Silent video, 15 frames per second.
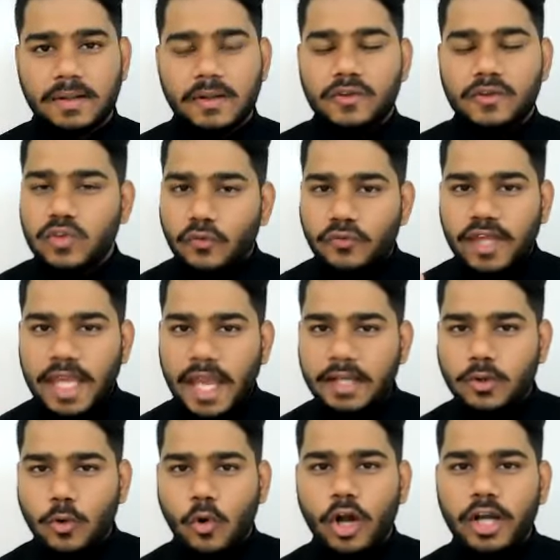So we
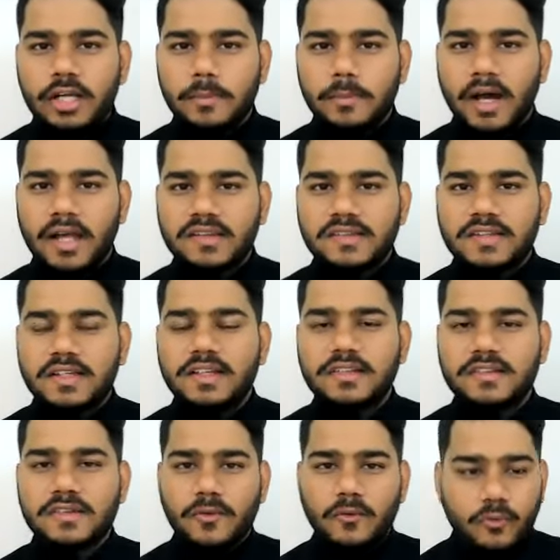at Quant
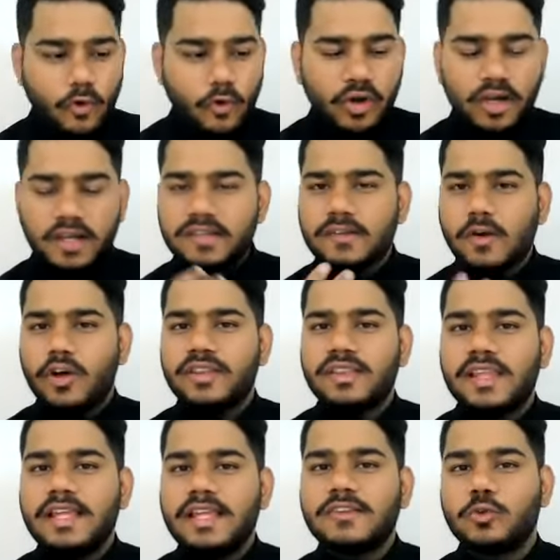Masters focus on
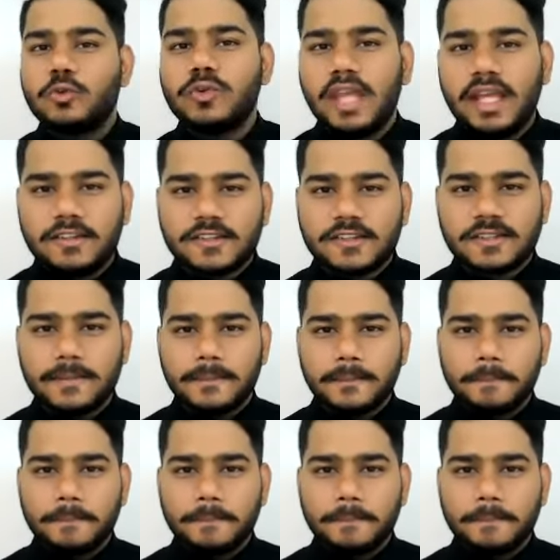these two things.